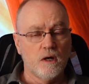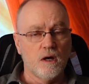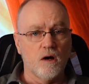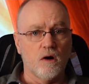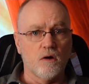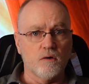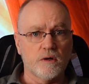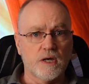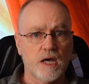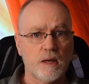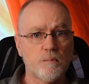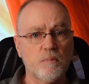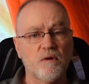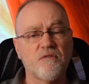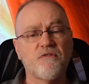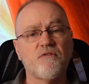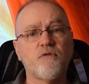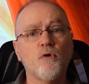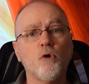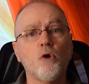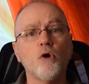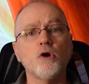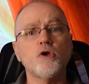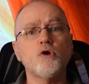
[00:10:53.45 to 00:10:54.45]
okay,
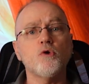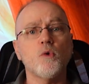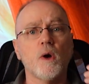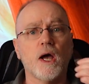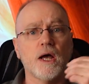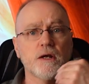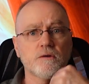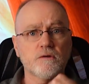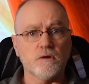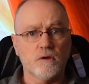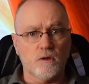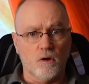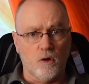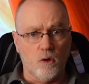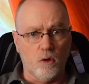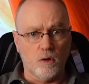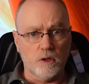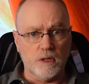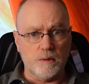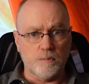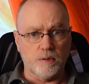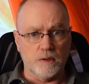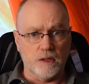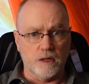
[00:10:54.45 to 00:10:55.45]
before you enter the
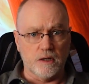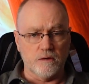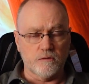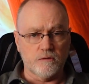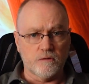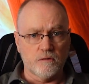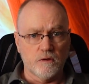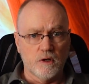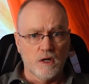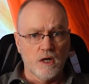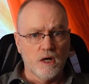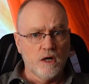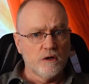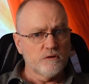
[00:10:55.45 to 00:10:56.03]
holy place.